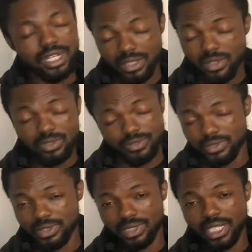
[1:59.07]
I love
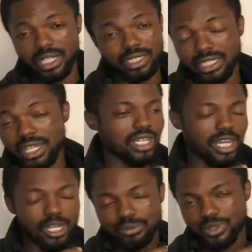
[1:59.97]
food, guys. So there
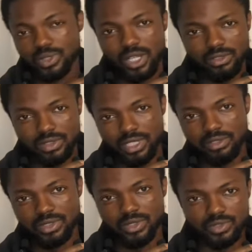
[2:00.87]
are apps you have to
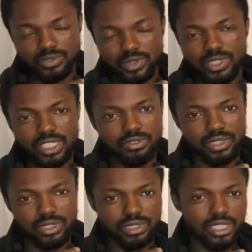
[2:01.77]
have on your phone if you're the